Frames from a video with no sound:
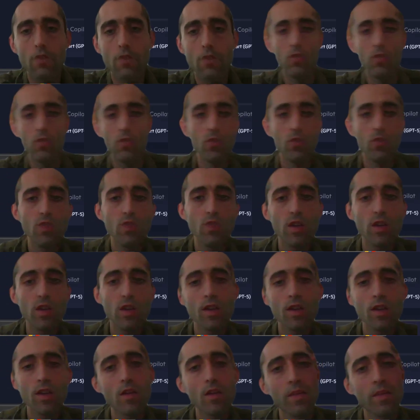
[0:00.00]
Just to
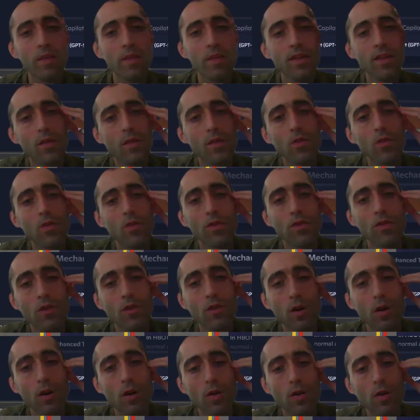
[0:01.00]
see a little bit, I won't
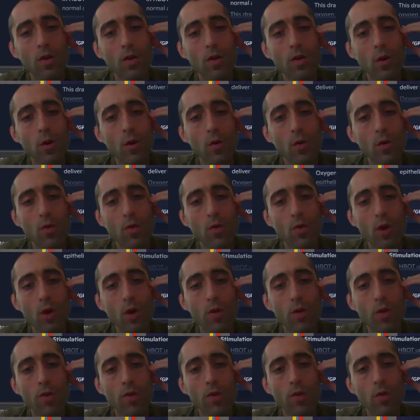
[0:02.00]
go
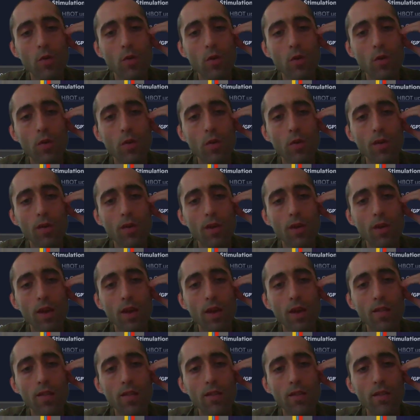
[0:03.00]
throughout it all, but
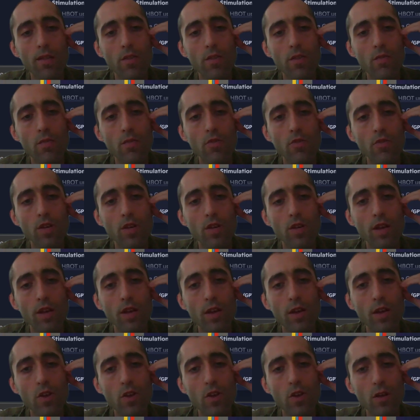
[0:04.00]
enhanced tissue
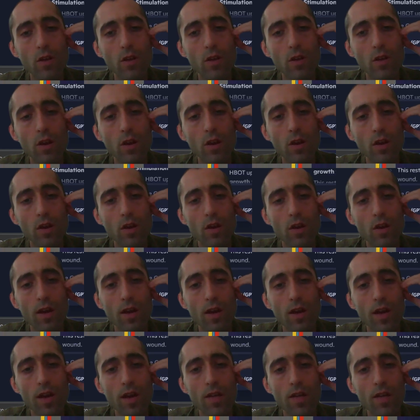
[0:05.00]
oxygenation
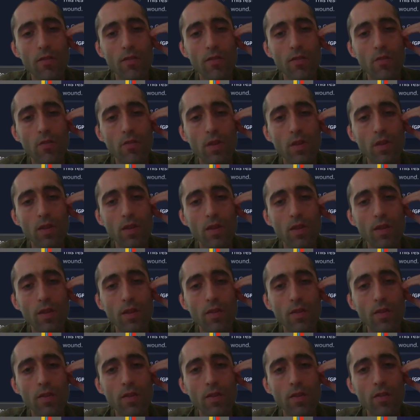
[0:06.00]
and dramatically
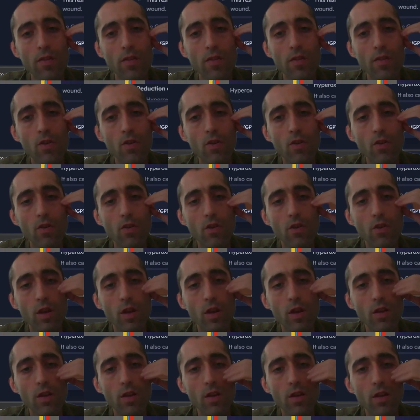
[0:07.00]
increased
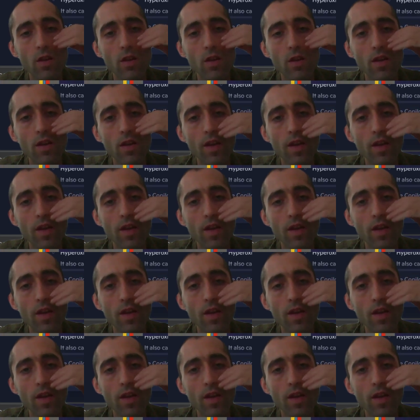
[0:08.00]
oxygen